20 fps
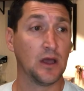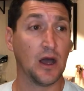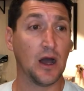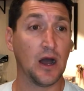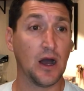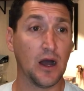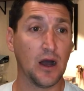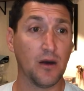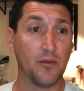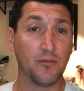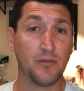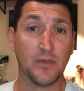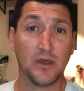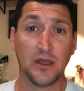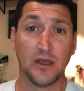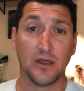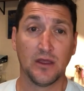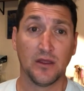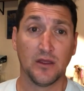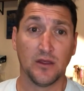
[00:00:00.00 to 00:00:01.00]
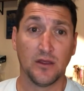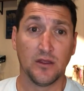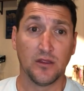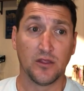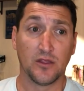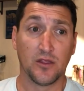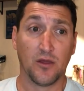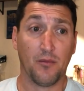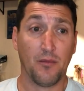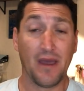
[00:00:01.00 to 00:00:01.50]

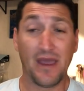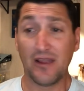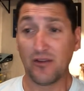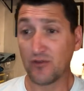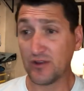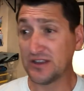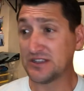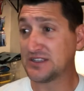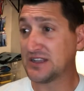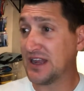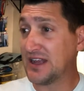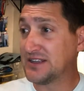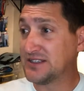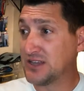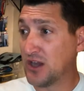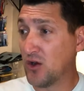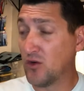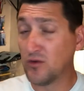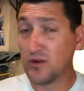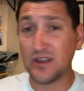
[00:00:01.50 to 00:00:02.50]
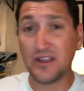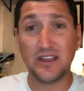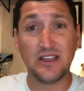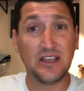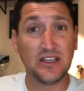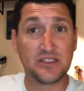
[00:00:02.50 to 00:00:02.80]
The main reason I don't,